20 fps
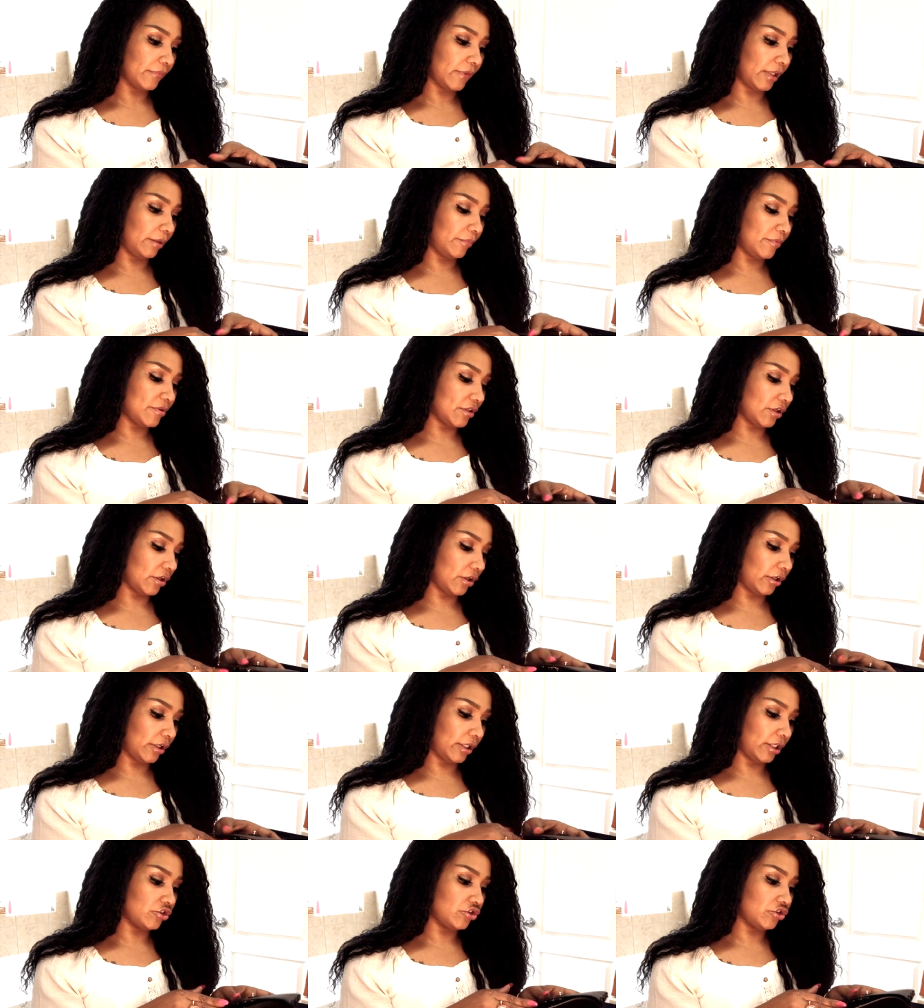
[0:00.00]

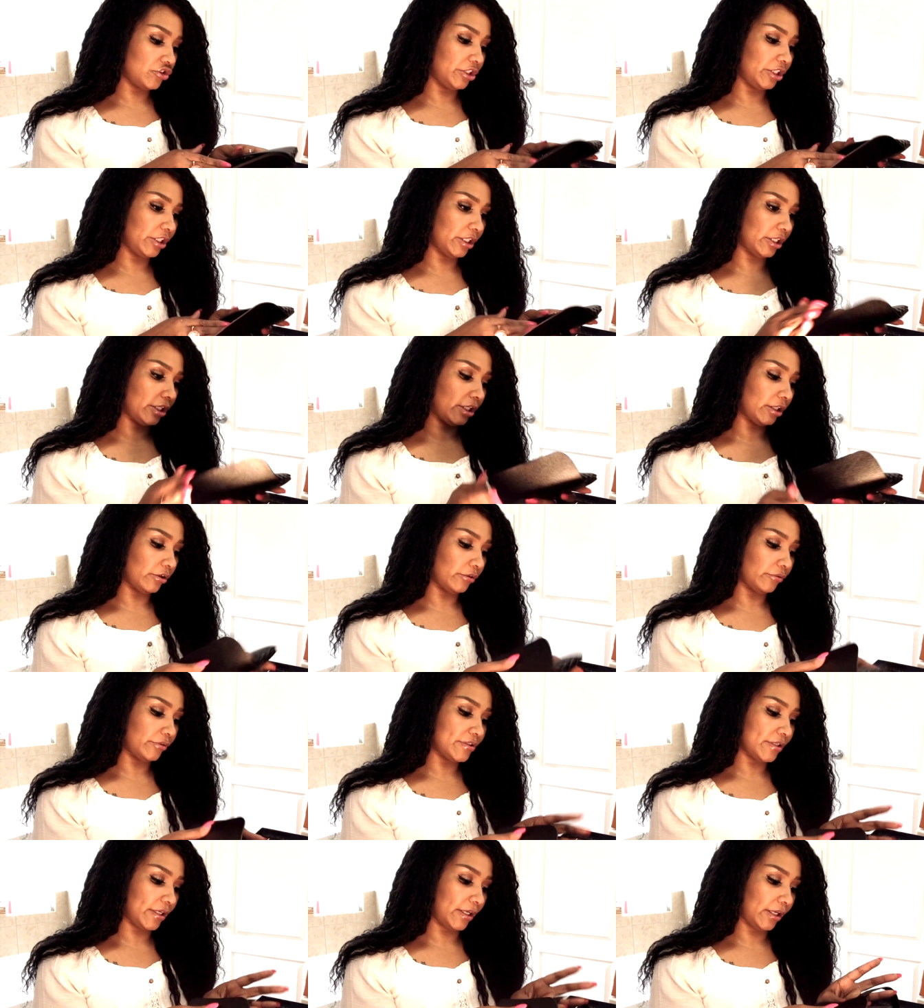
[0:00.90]
Amazon and Shein
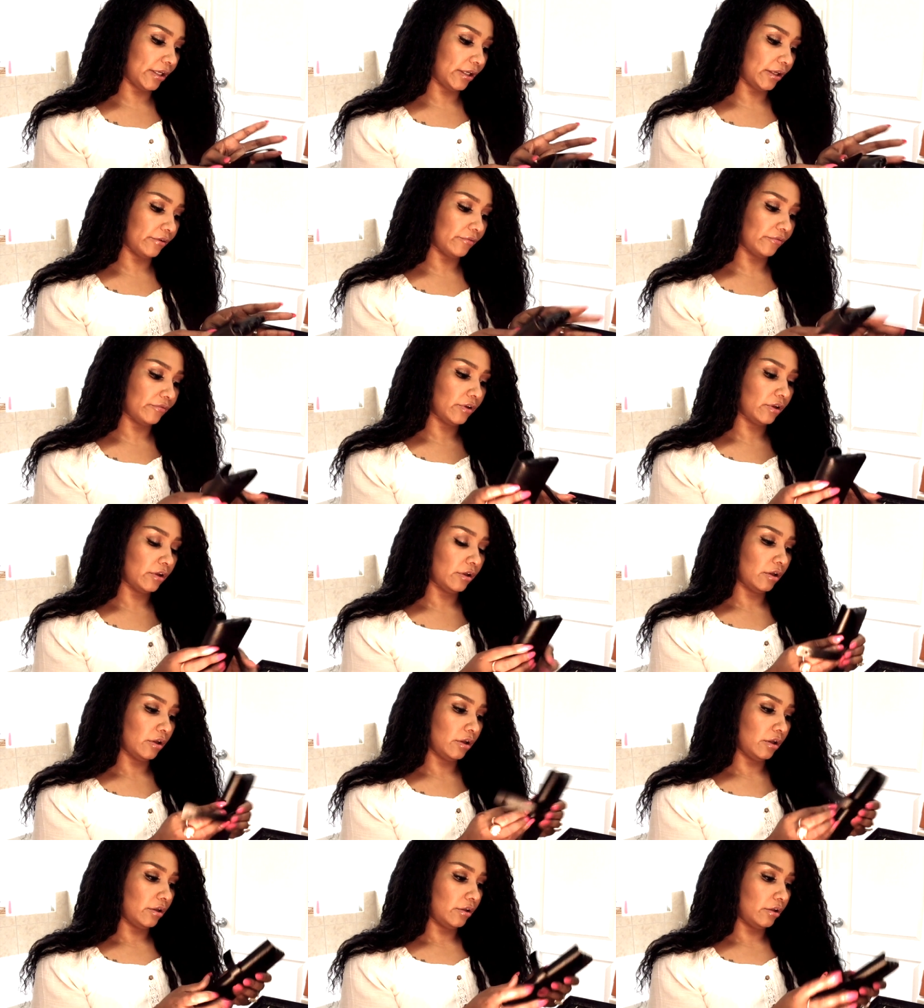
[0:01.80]
always have
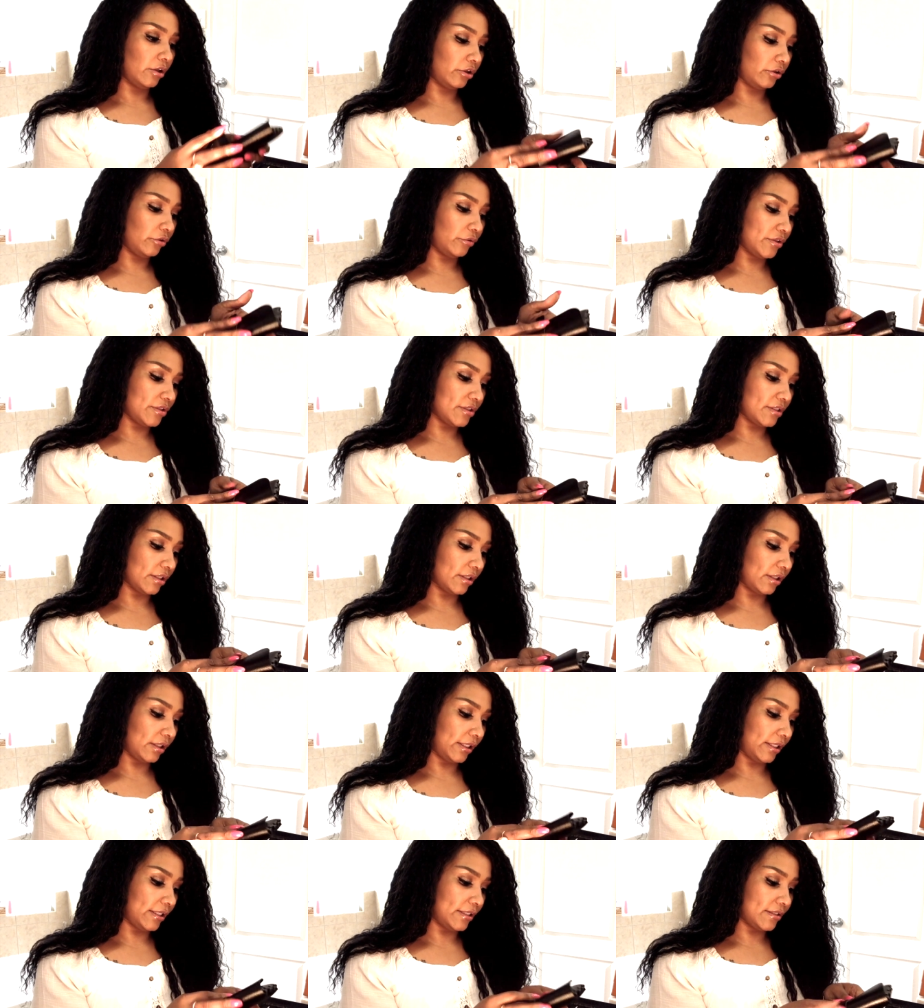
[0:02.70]
the cutest
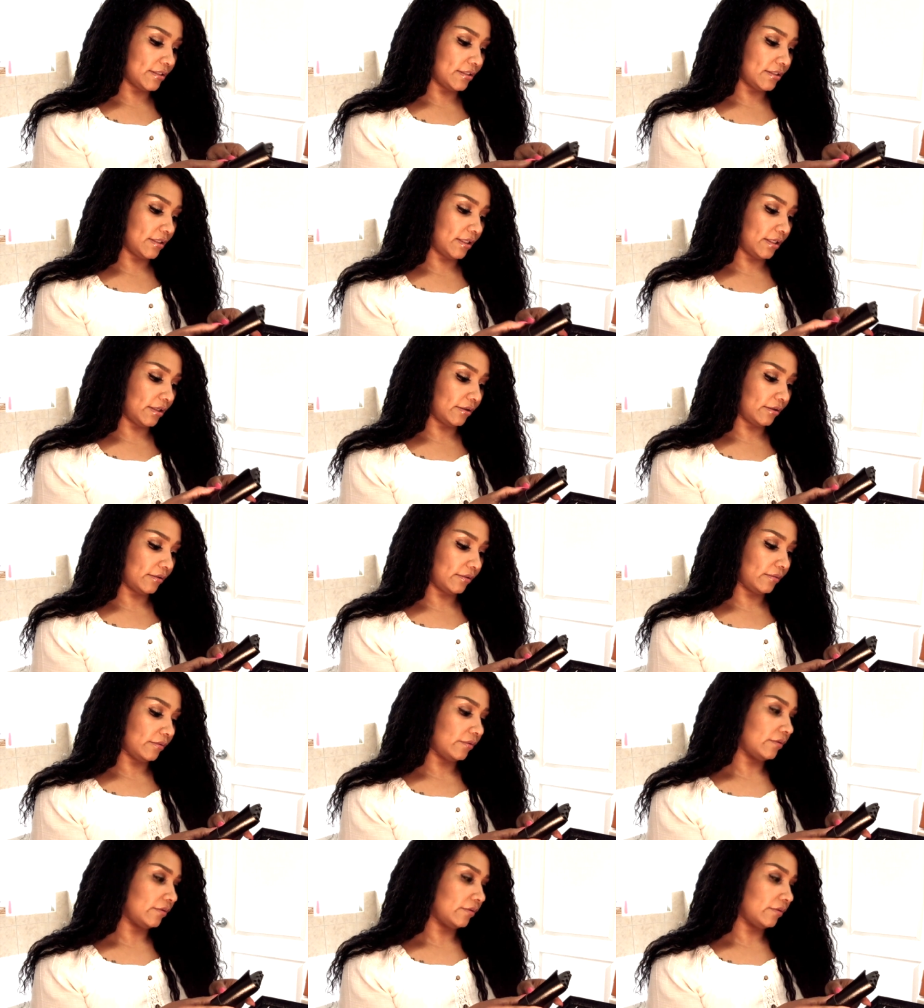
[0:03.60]
sunglasses there.